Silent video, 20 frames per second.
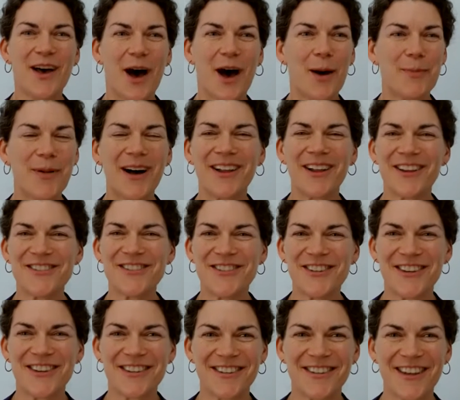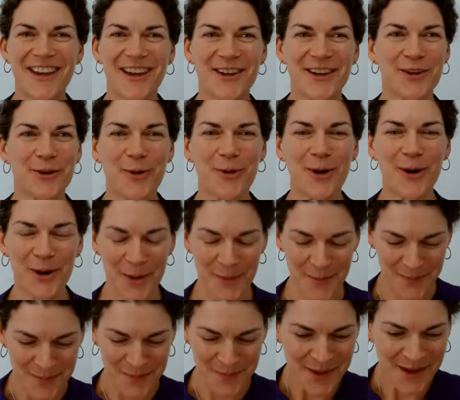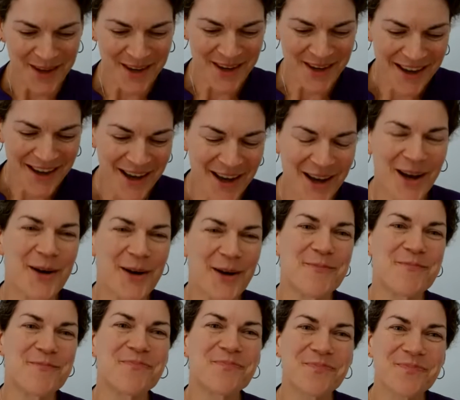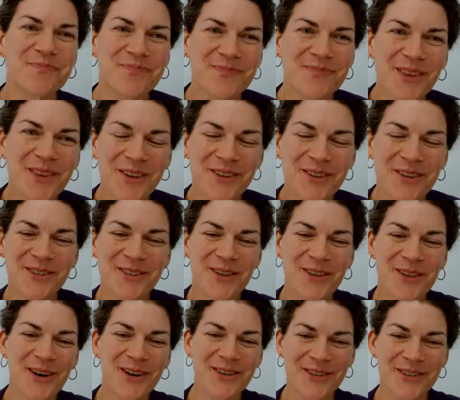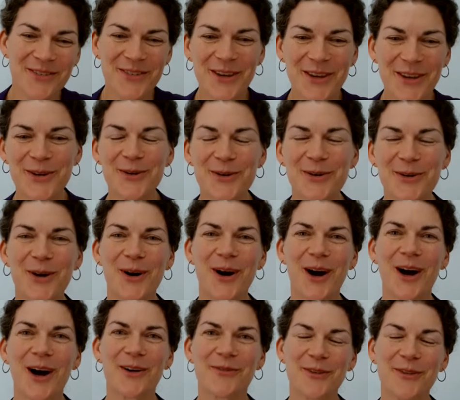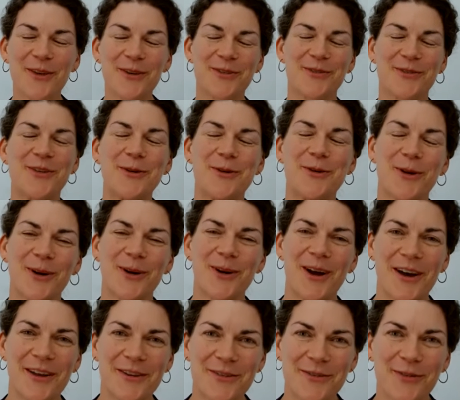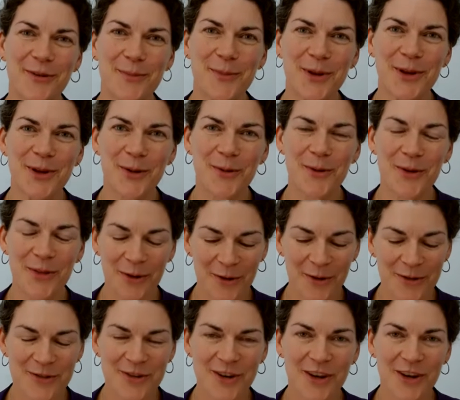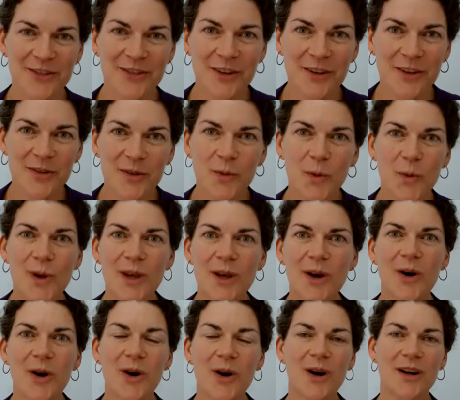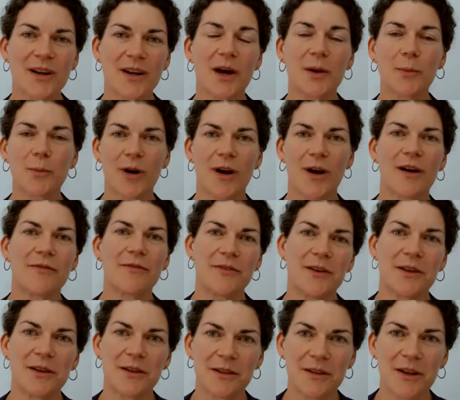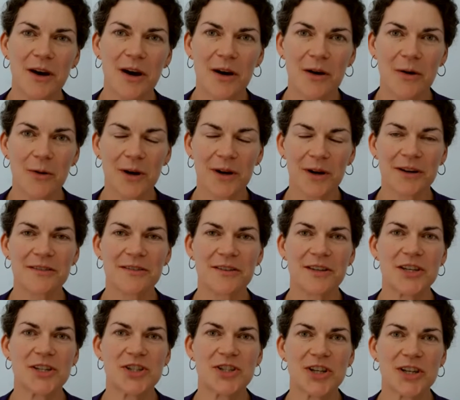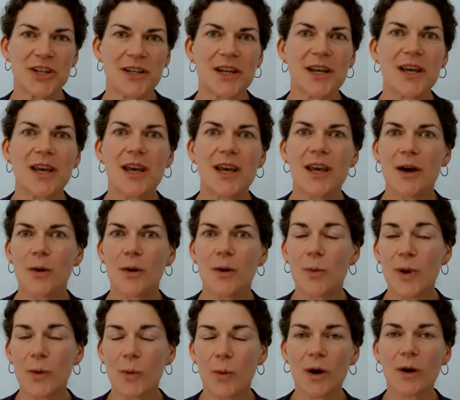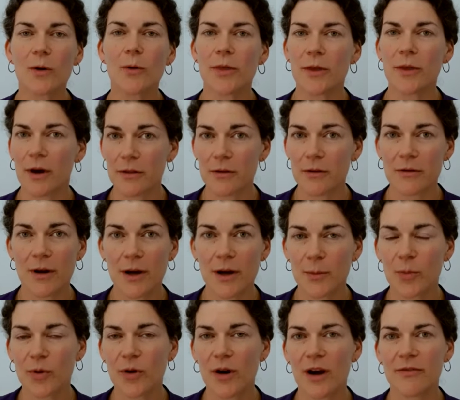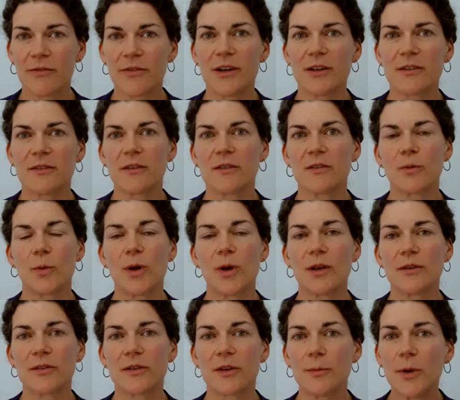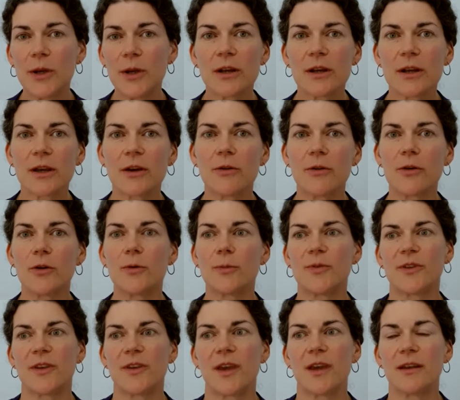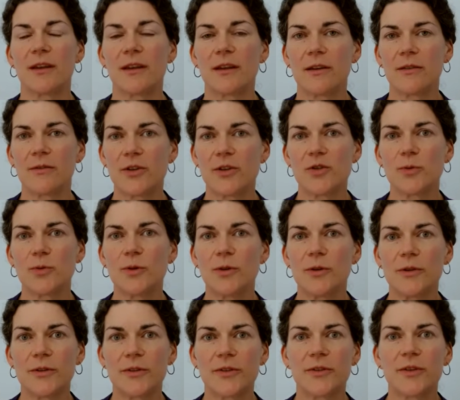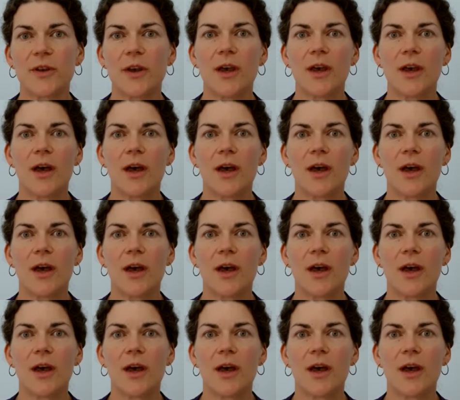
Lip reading: apologies and you're welcome. So for those of you who are not familiar with Earth Justice, we are a nonprofit law organization. We work with other nonprofits as well as community groups and individuals